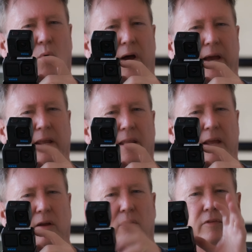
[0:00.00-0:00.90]
wide
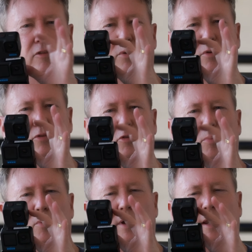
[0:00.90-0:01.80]
angle and this one on
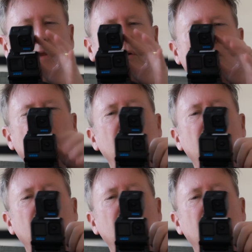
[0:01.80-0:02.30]
super wide angle.